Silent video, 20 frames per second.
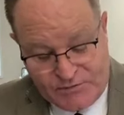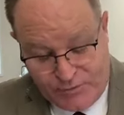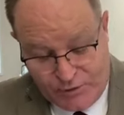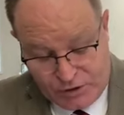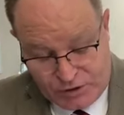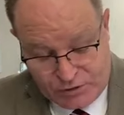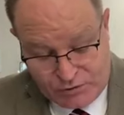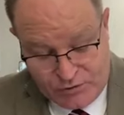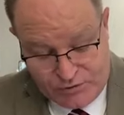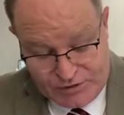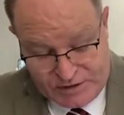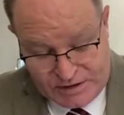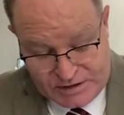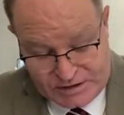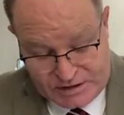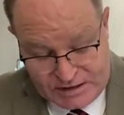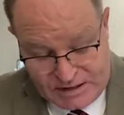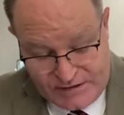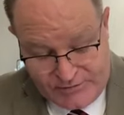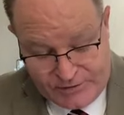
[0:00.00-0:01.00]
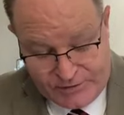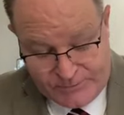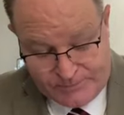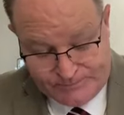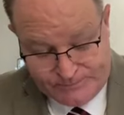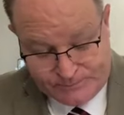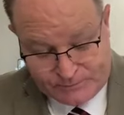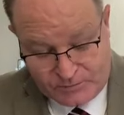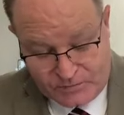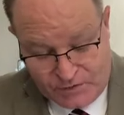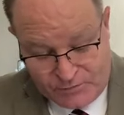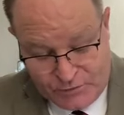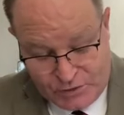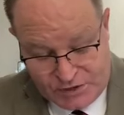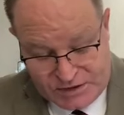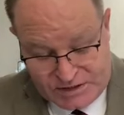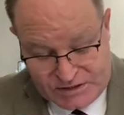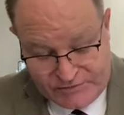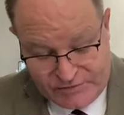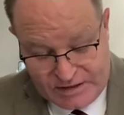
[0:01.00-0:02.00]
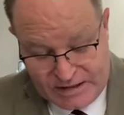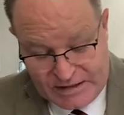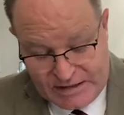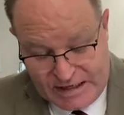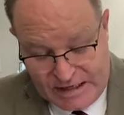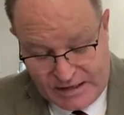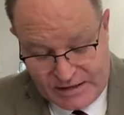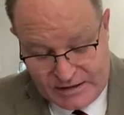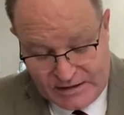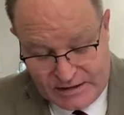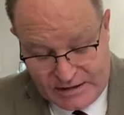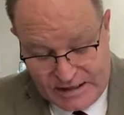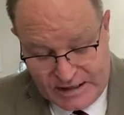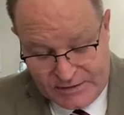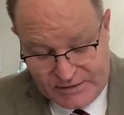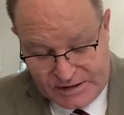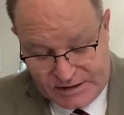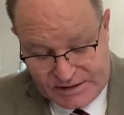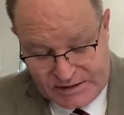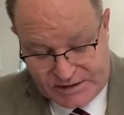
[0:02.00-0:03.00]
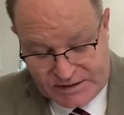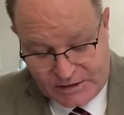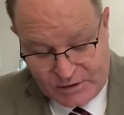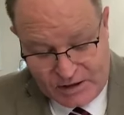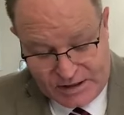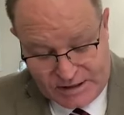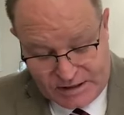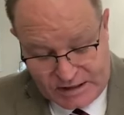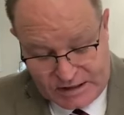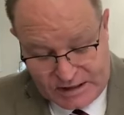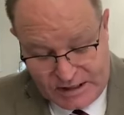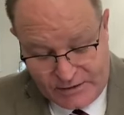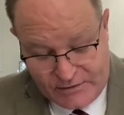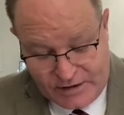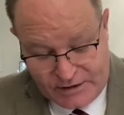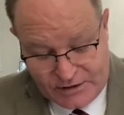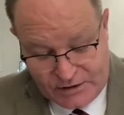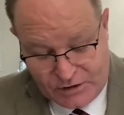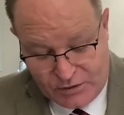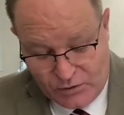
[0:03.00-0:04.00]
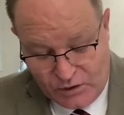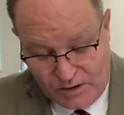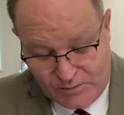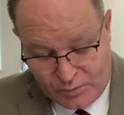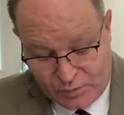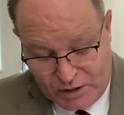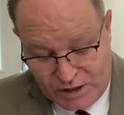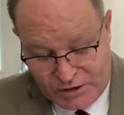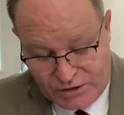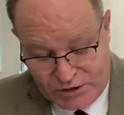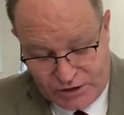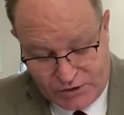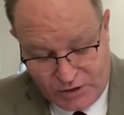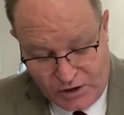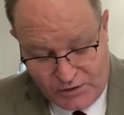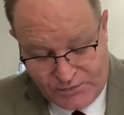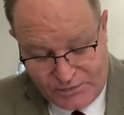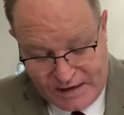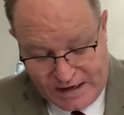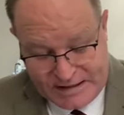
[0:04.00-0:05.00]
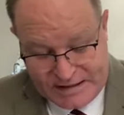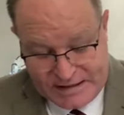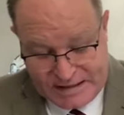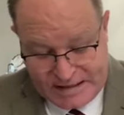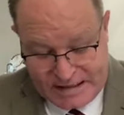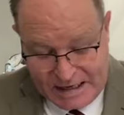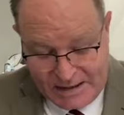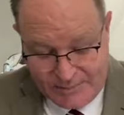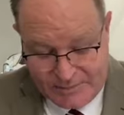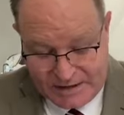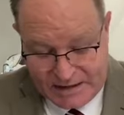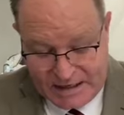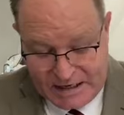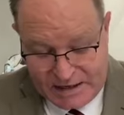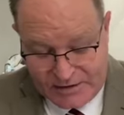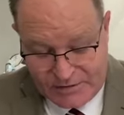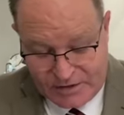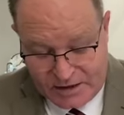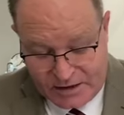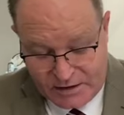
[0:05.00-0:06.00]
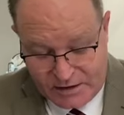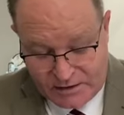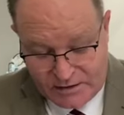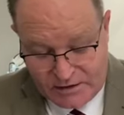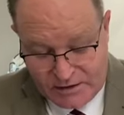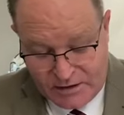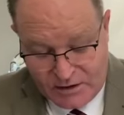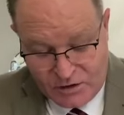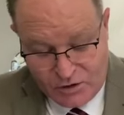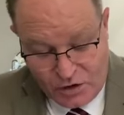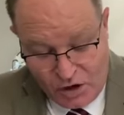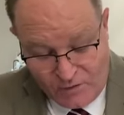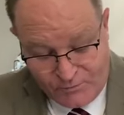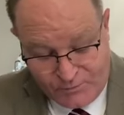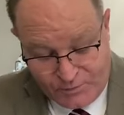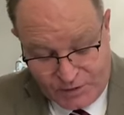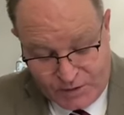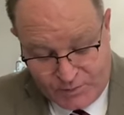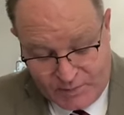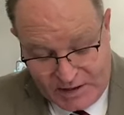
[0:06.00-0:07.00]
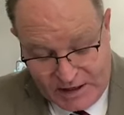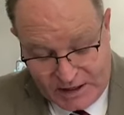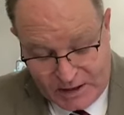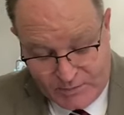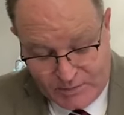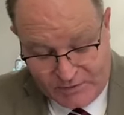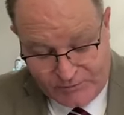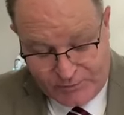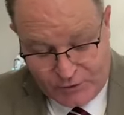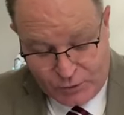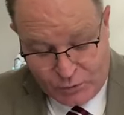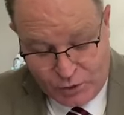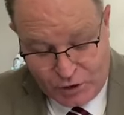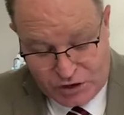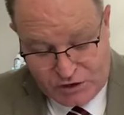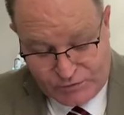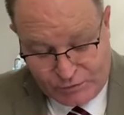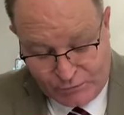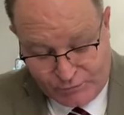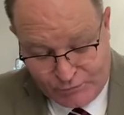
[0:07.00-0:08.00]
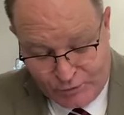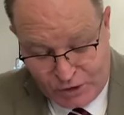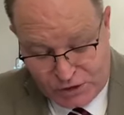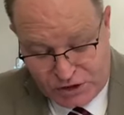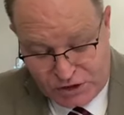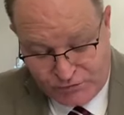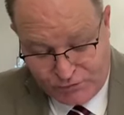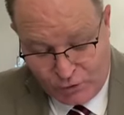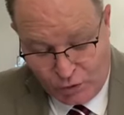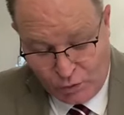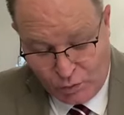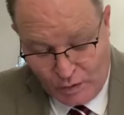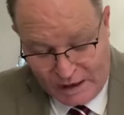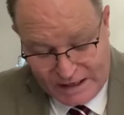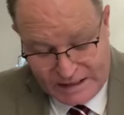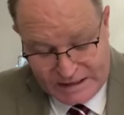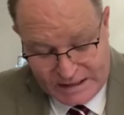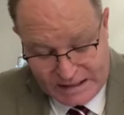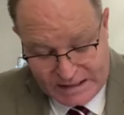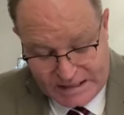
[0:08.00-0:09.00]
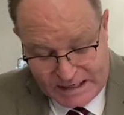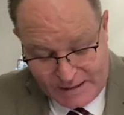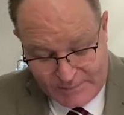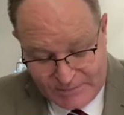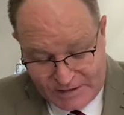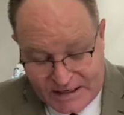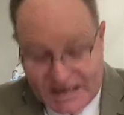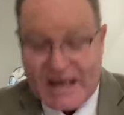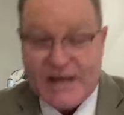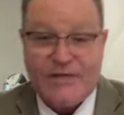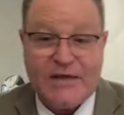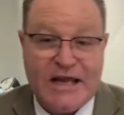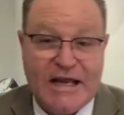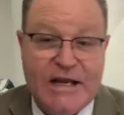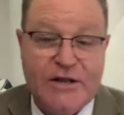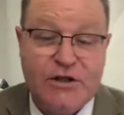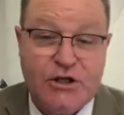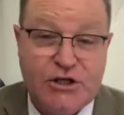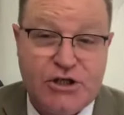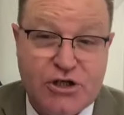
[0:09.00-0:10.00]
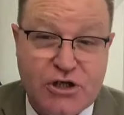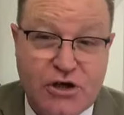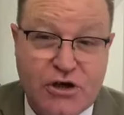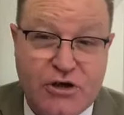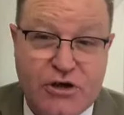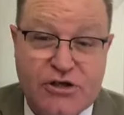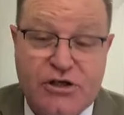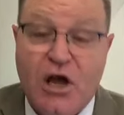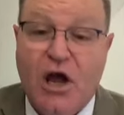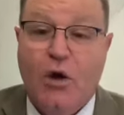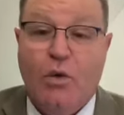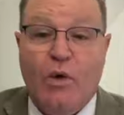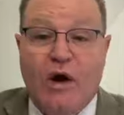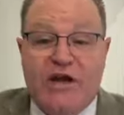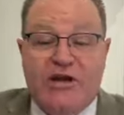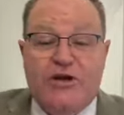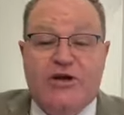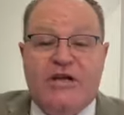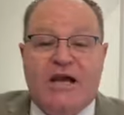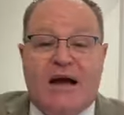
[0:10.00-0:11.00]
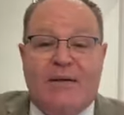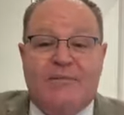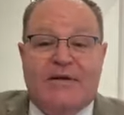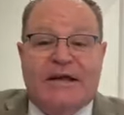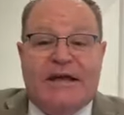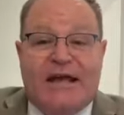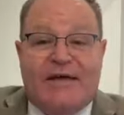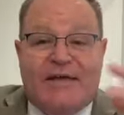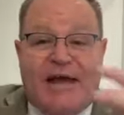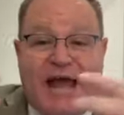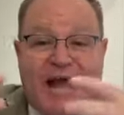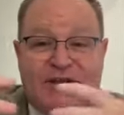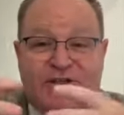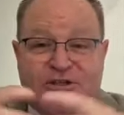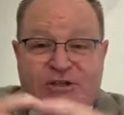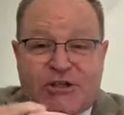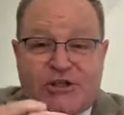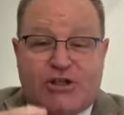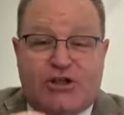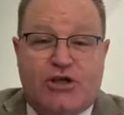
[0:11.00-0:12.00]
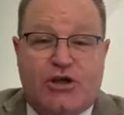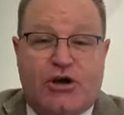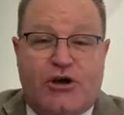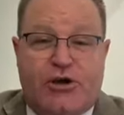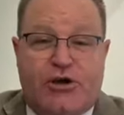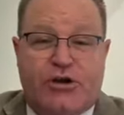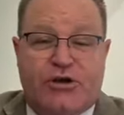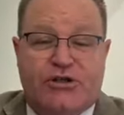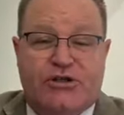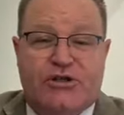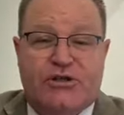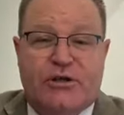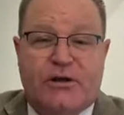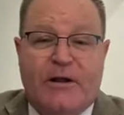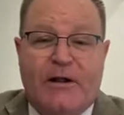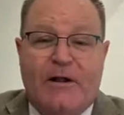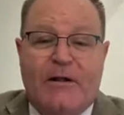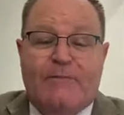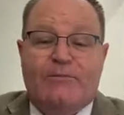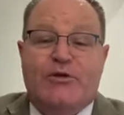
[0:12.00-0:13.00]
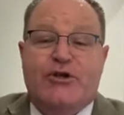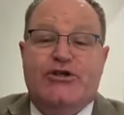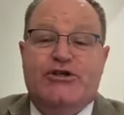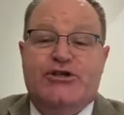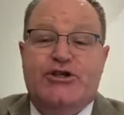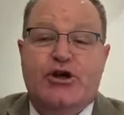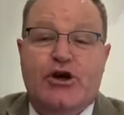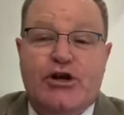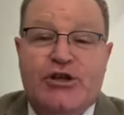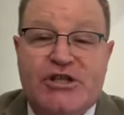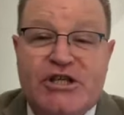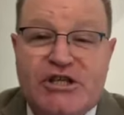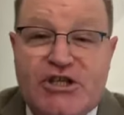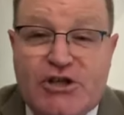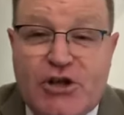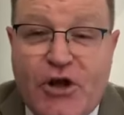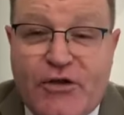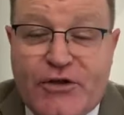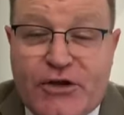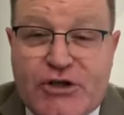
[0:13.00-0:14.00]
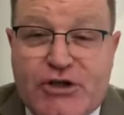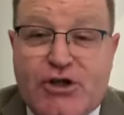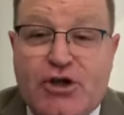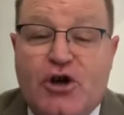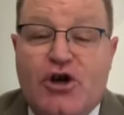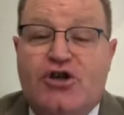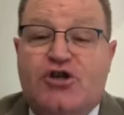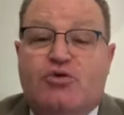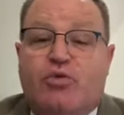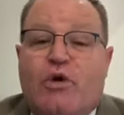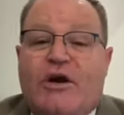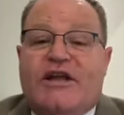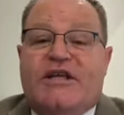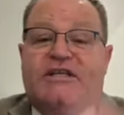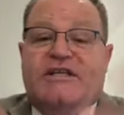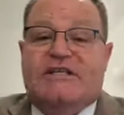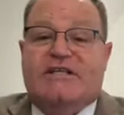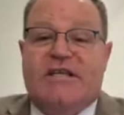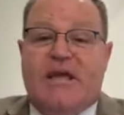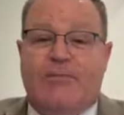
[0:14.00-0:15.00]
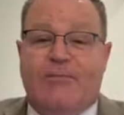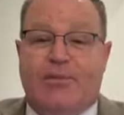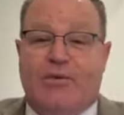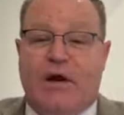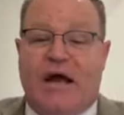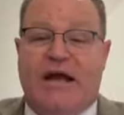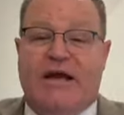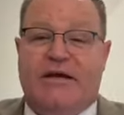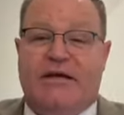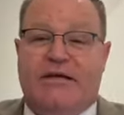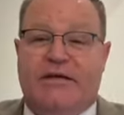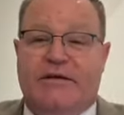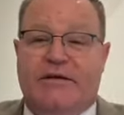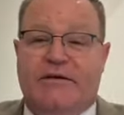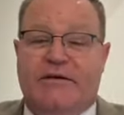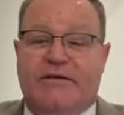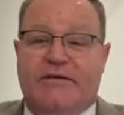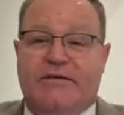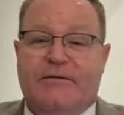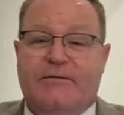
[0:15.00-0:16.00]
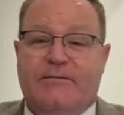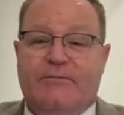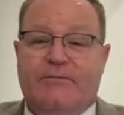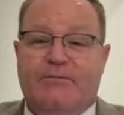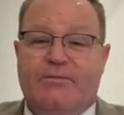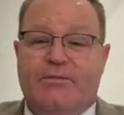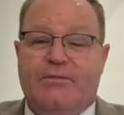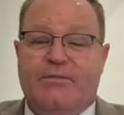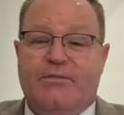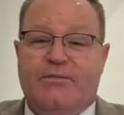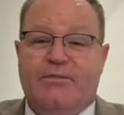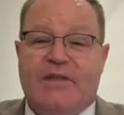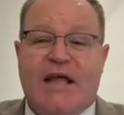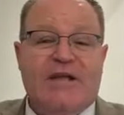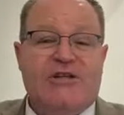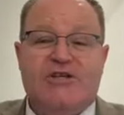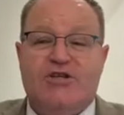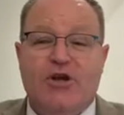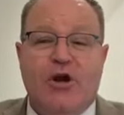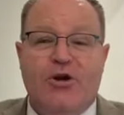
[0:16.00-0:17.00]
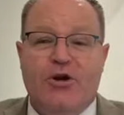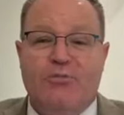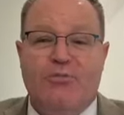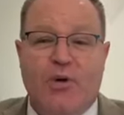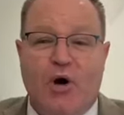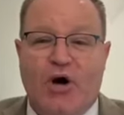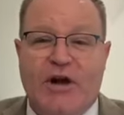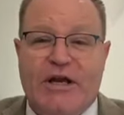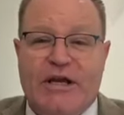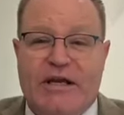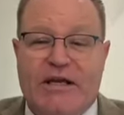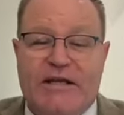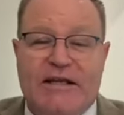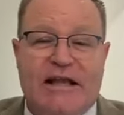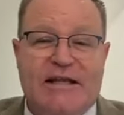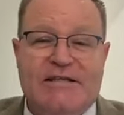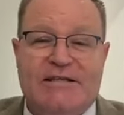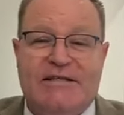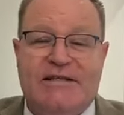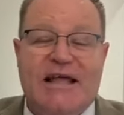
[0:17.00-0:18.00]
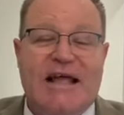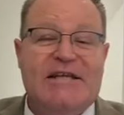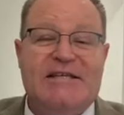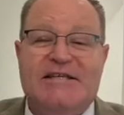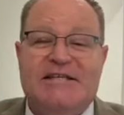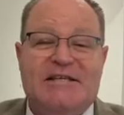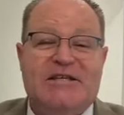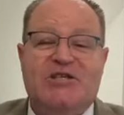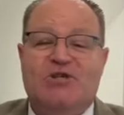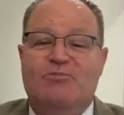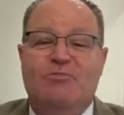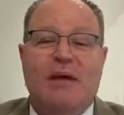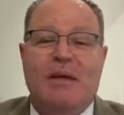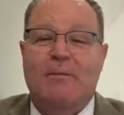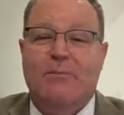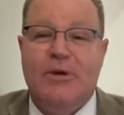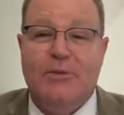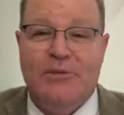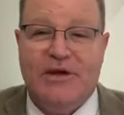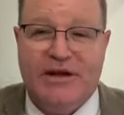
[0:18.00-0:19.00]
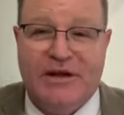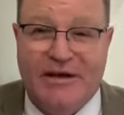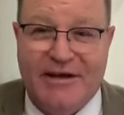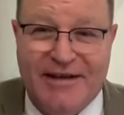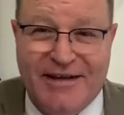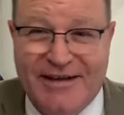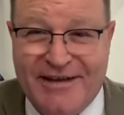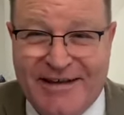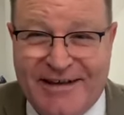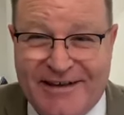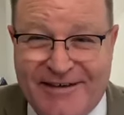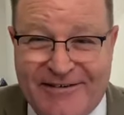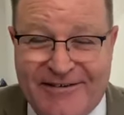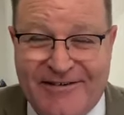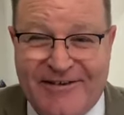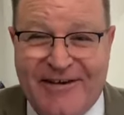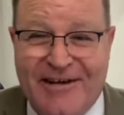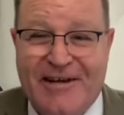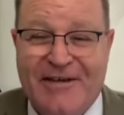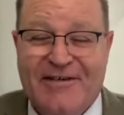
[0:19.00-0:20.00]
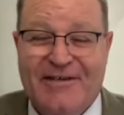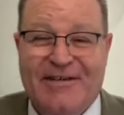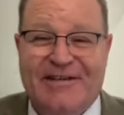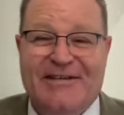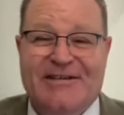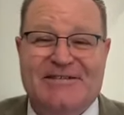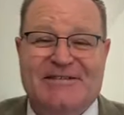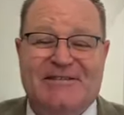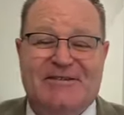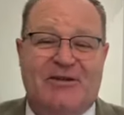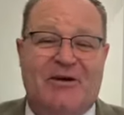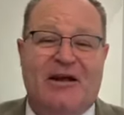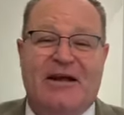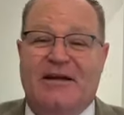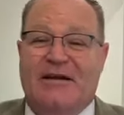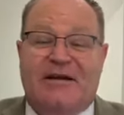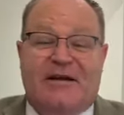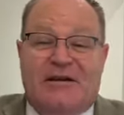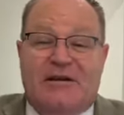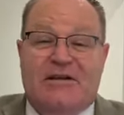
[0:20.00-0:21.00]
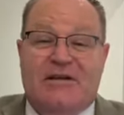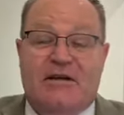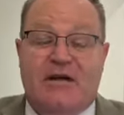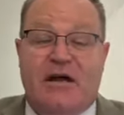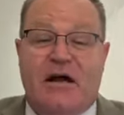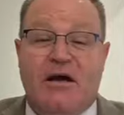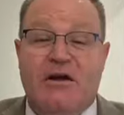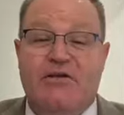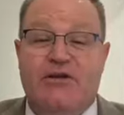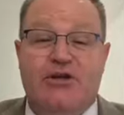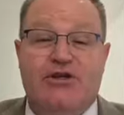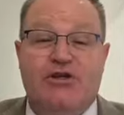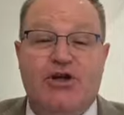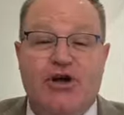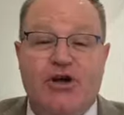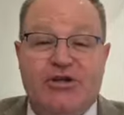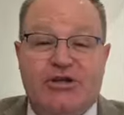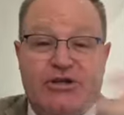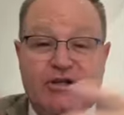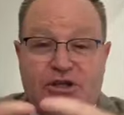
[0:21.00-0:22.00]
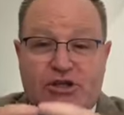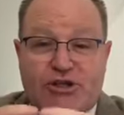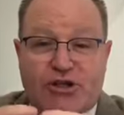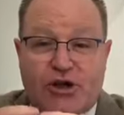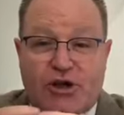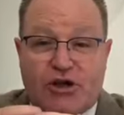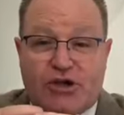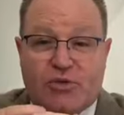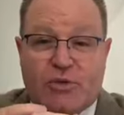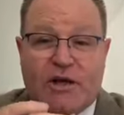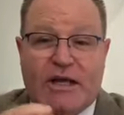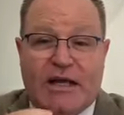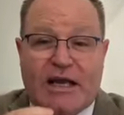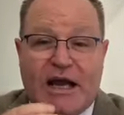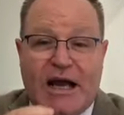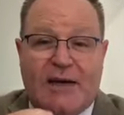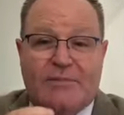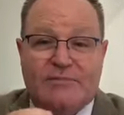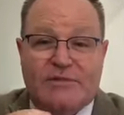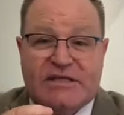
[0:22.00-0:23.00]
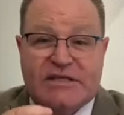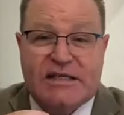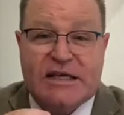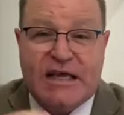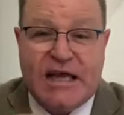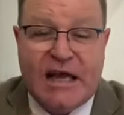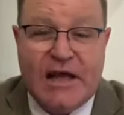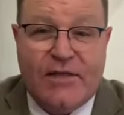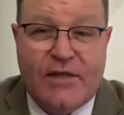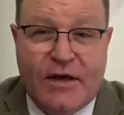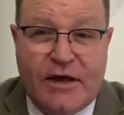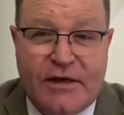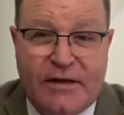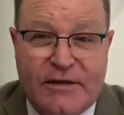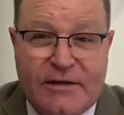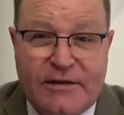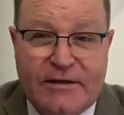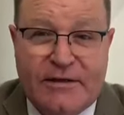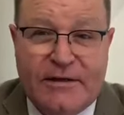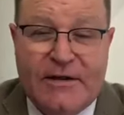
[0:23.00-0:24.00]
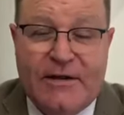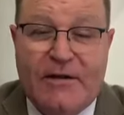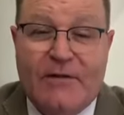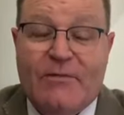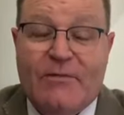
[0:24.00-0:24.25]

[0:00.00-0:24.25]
says in 1 Corinthians 11, verse 17, now in this that I declare unto you, I praise you not, that ye come together, not for the better, but for the worse. For first of all, when ye come together in the church, when you come together as the church, the church is not the church when it's separated. That's not a body. That's dismemberment. Right? It's like, you know, the church is a church when it comes together.